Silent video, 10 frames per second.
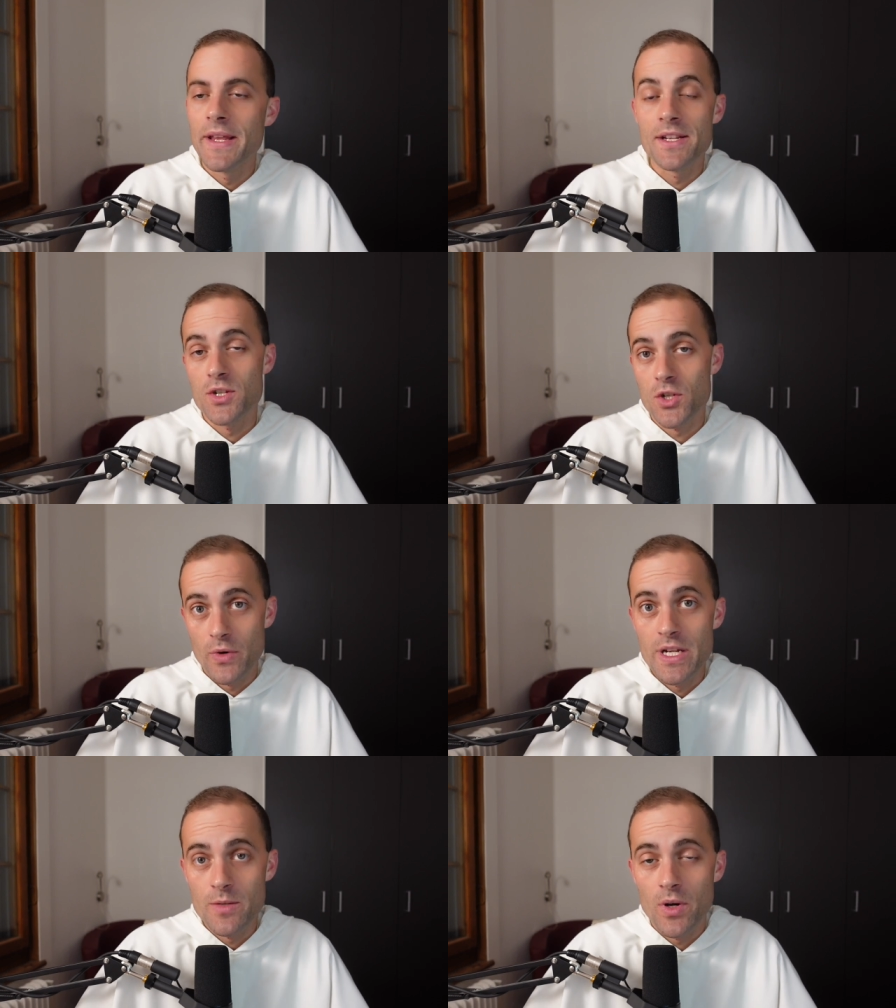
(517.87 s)
That is a
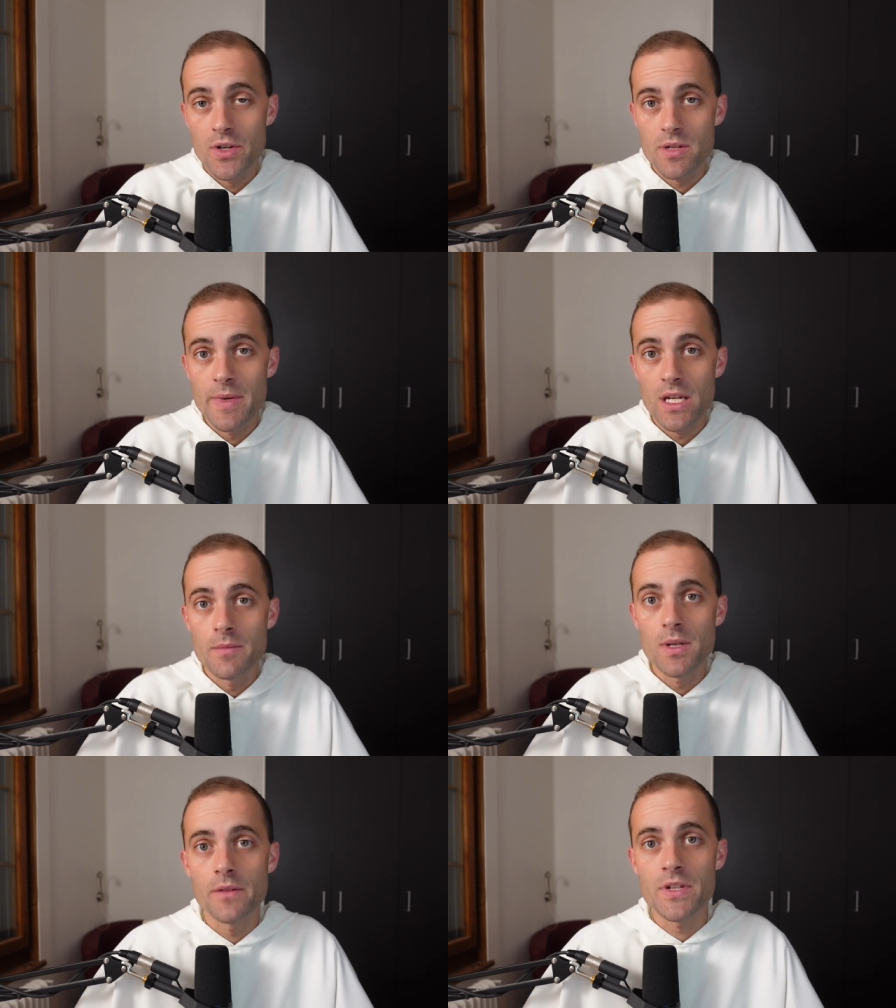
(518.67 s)
strange pause to
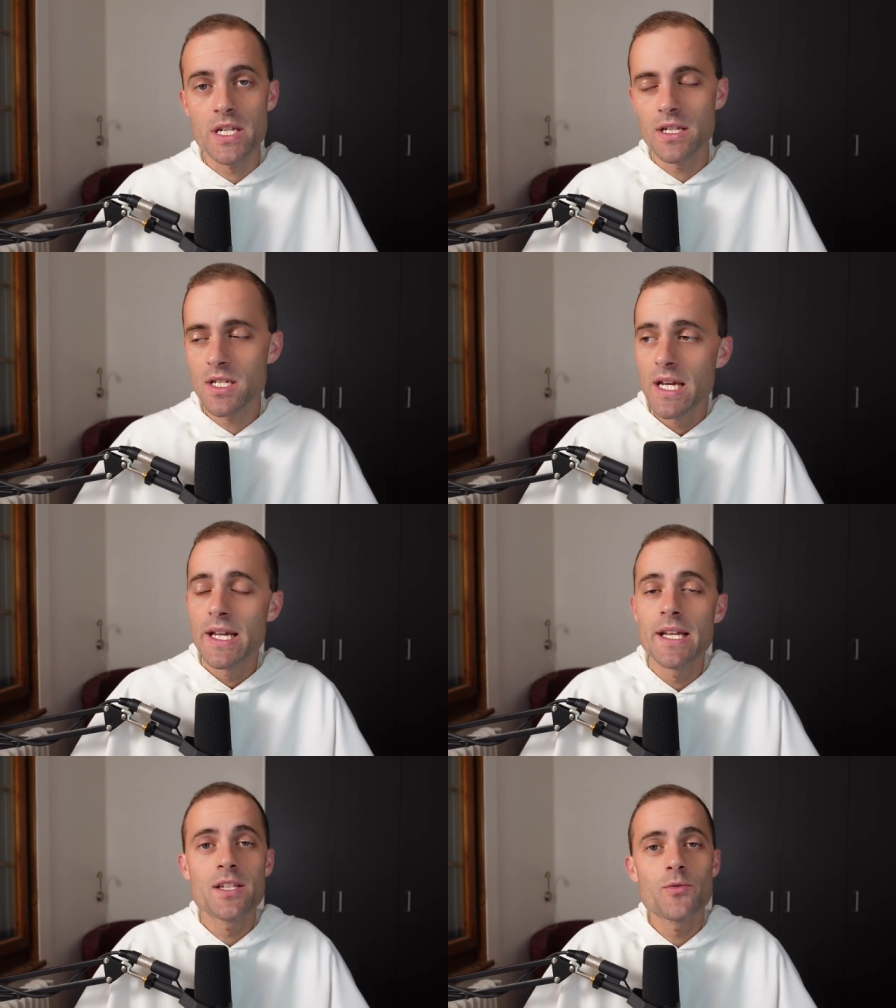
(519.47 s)
make in the middle of a sentence.
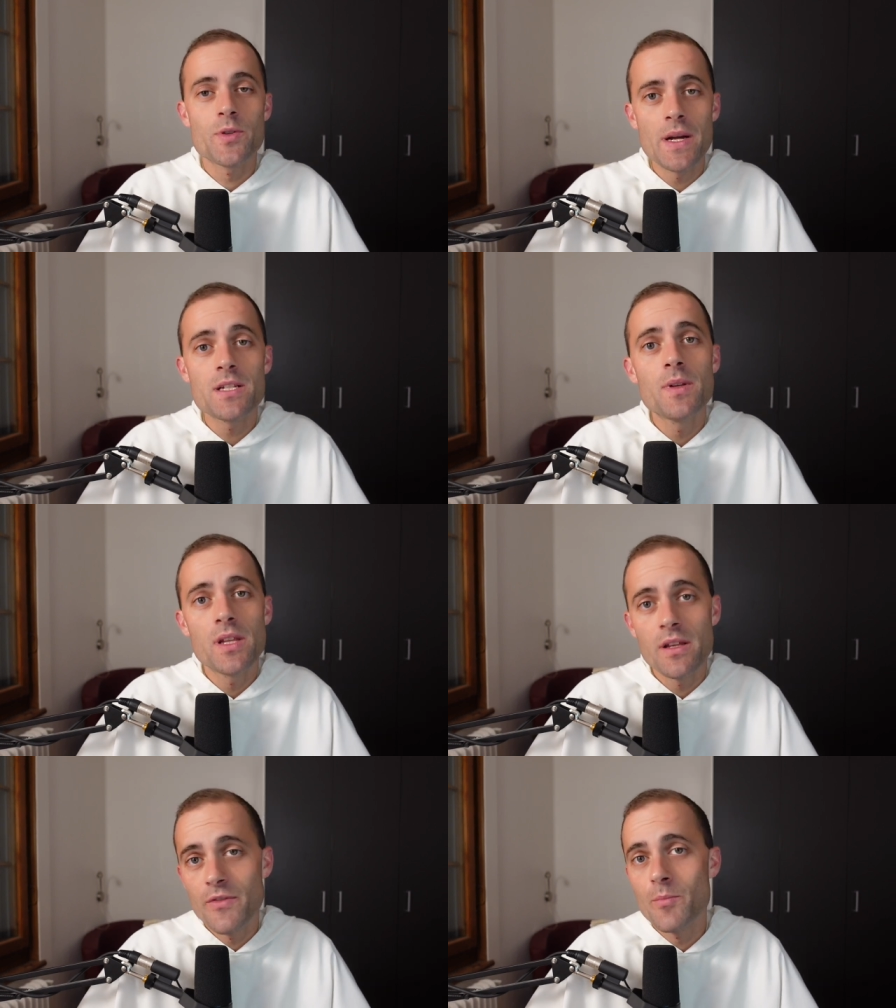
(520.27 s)
It is the
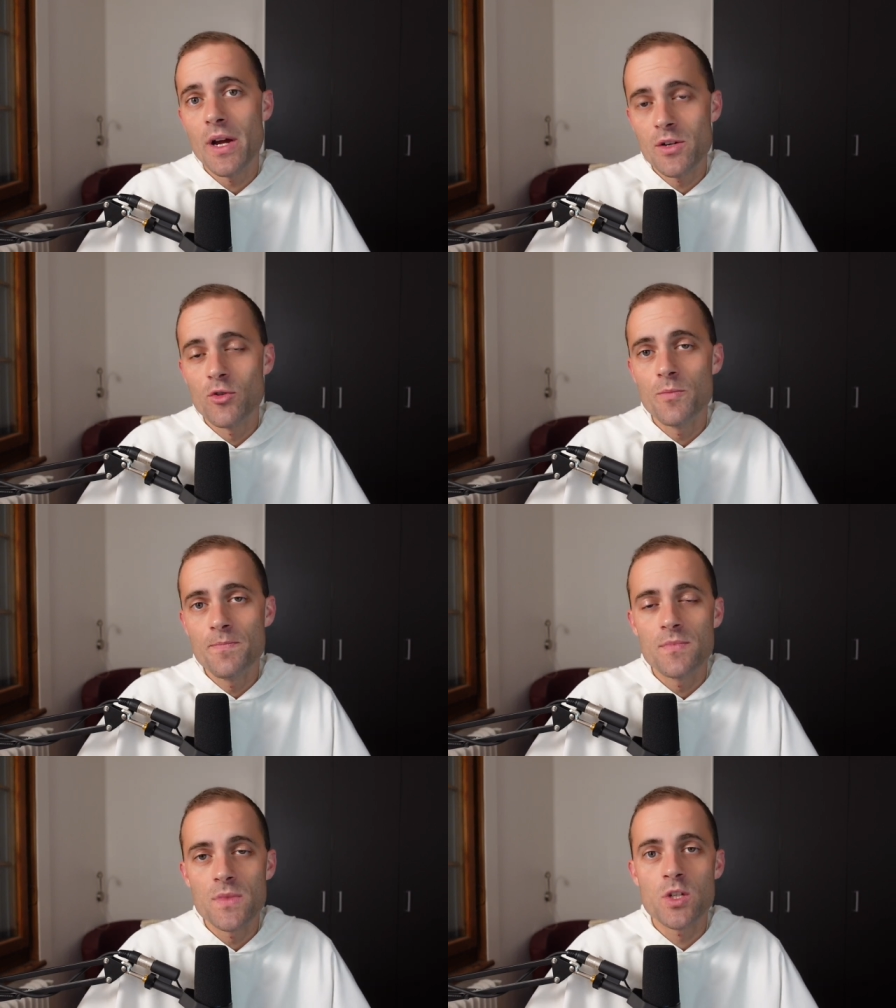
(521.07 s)
responsibility of the
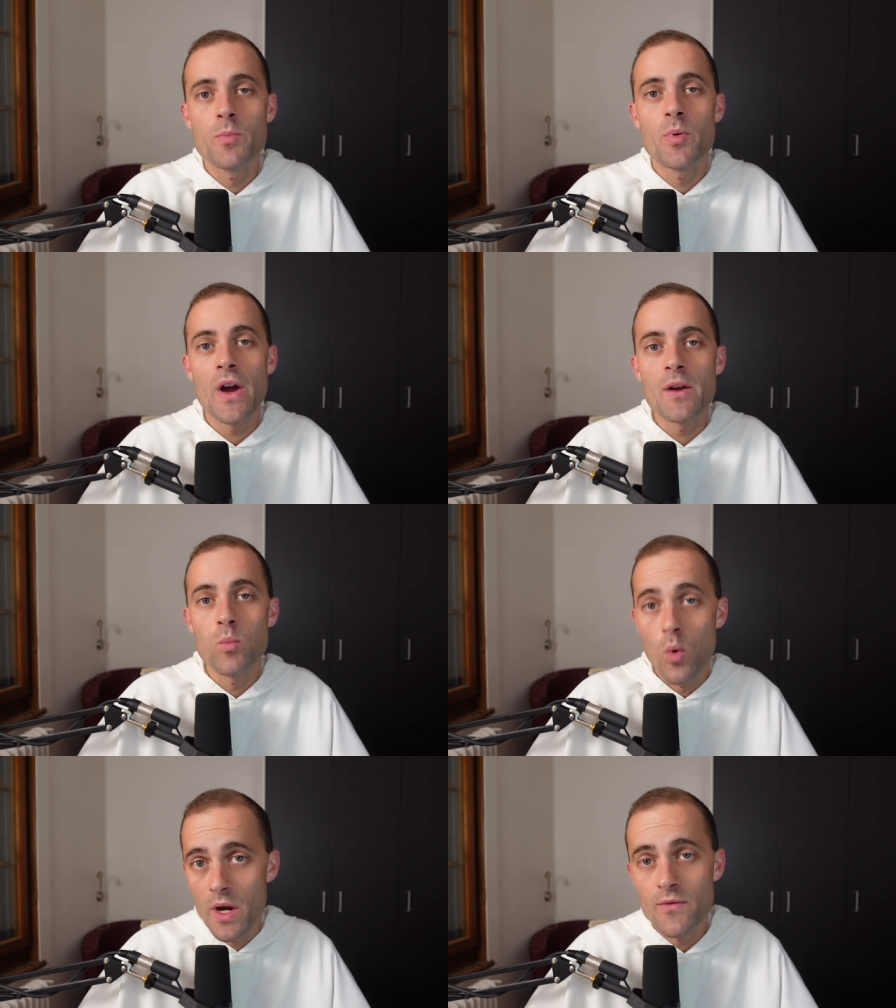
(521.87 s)
bridegroom to
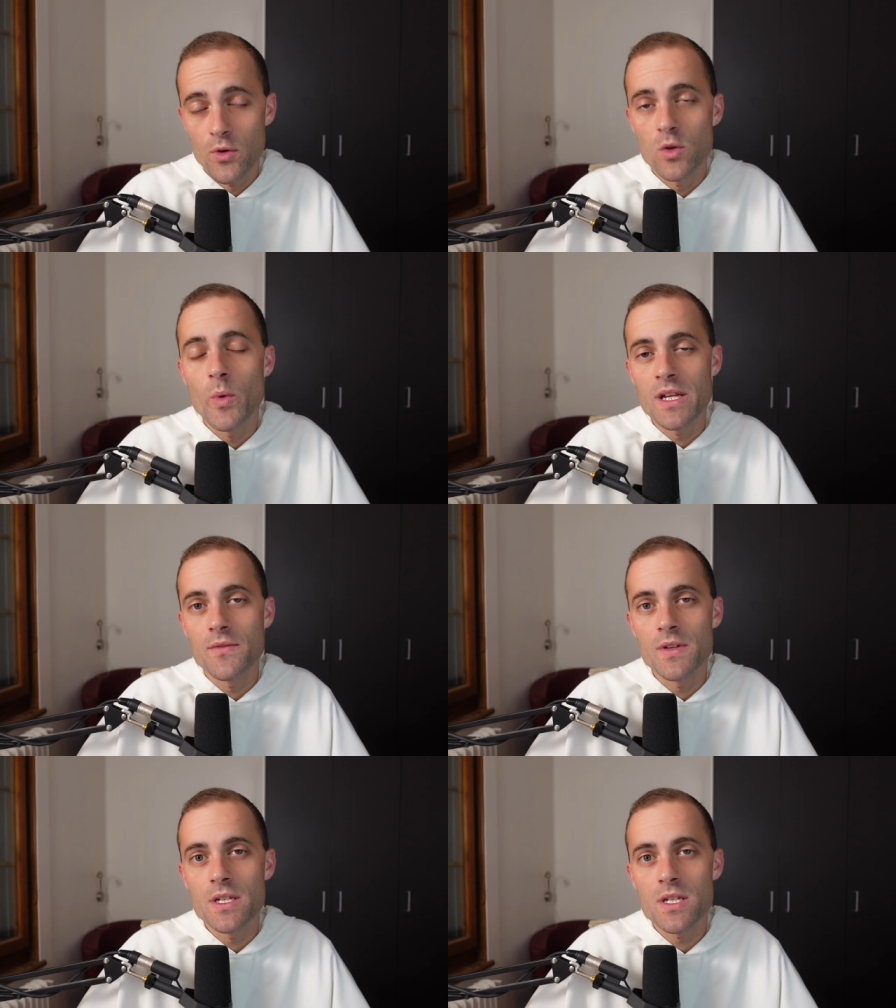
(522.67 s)
provide wine for the
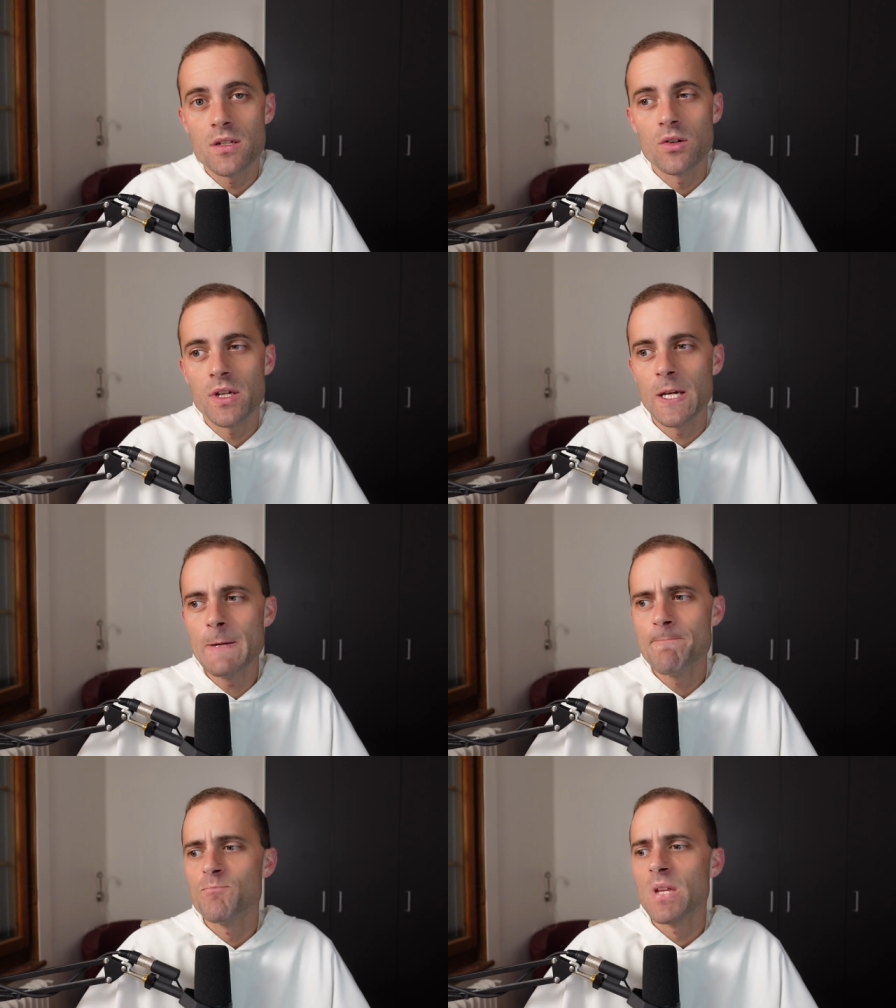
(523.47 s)
wedding feast,
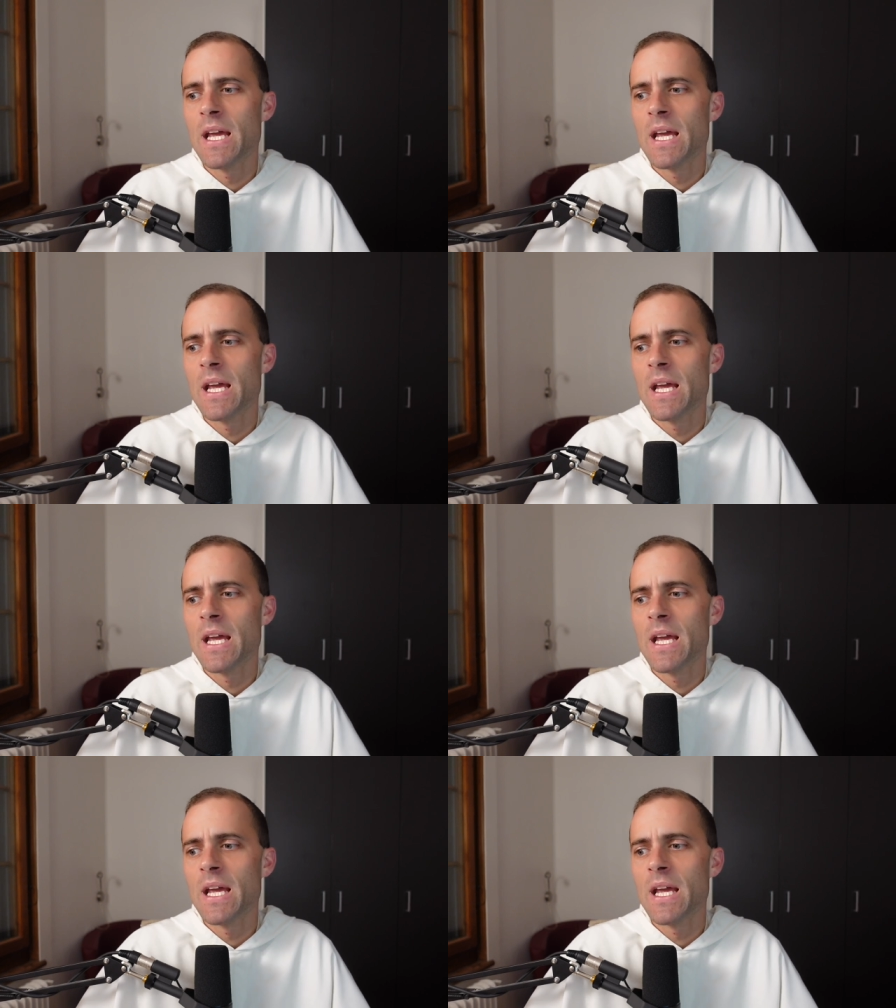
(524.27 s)
okay?